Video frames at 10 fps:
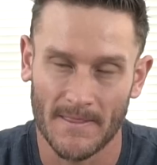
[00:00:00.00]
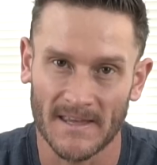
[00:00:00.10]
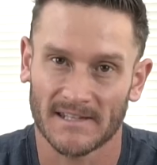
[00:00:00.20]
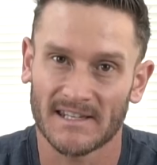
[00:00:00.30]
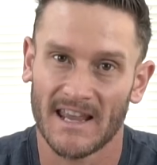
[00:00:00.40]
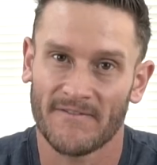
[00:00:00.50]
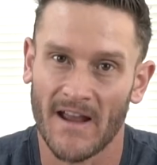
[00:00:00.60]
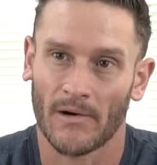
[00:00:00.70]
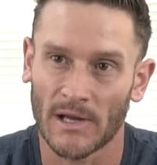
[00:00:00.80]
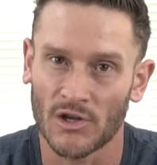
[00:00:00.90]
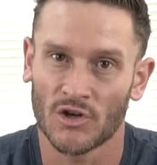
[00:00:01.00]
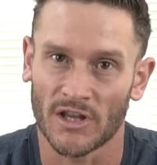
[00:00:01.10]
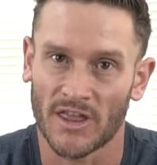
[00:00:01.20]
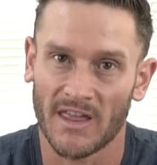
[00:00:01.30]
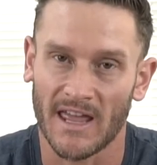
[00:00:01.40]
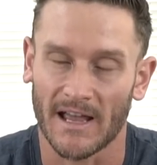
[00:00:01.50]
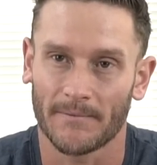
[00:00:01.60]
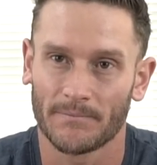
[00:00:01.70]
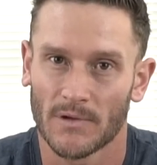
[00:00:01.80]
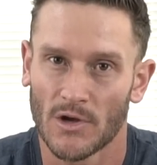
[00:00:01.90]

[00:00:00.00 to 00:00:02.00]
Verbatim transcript: This is a very good thing.